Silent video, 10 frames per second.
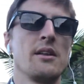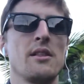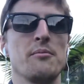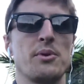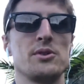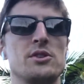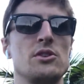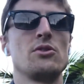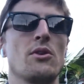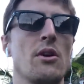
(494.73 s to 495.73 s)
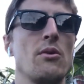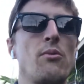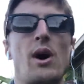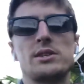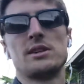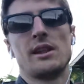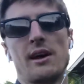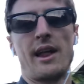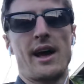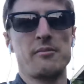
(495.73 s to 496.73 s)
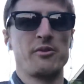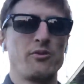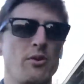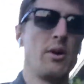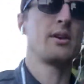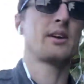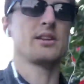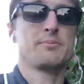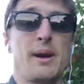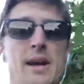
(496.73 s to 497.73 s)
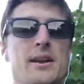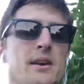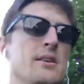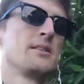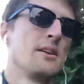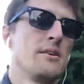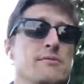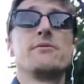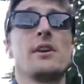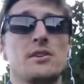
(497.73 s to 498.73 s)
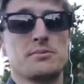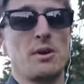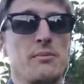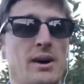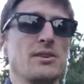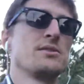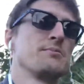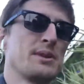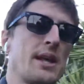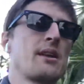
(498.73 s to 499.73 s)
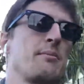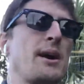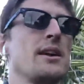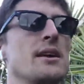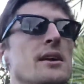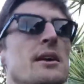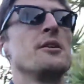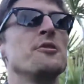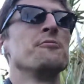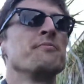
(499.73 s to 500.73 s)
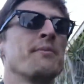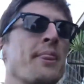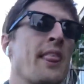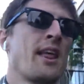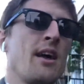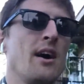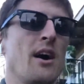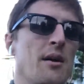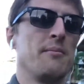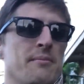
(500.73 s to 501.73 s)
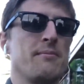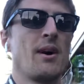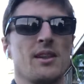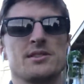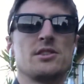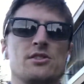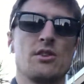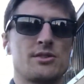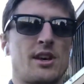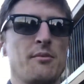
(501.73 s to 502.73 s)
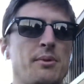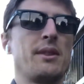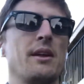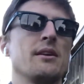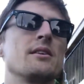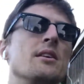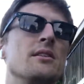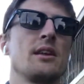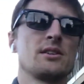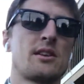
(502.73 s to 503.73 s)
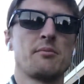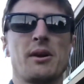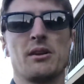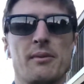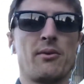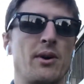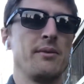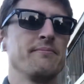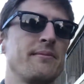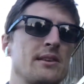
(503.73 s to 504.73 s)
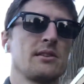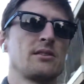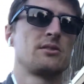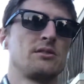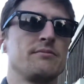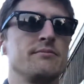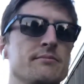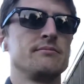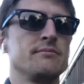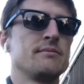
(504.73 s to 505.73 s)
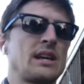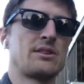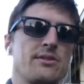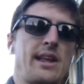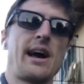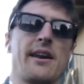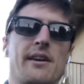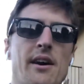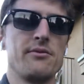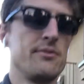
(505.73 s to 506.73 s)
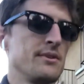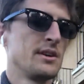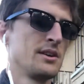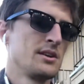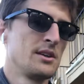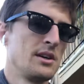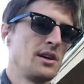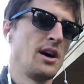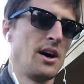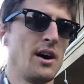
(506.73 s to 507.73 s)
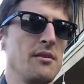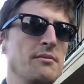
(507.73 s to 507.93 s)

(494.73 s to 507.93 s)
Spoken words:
the person you are watching that ad before gets paid. Very small amounts, but they get paid. Unless it's no skip, and then they just get paid no matter what, as long as you make it through the ad enough. I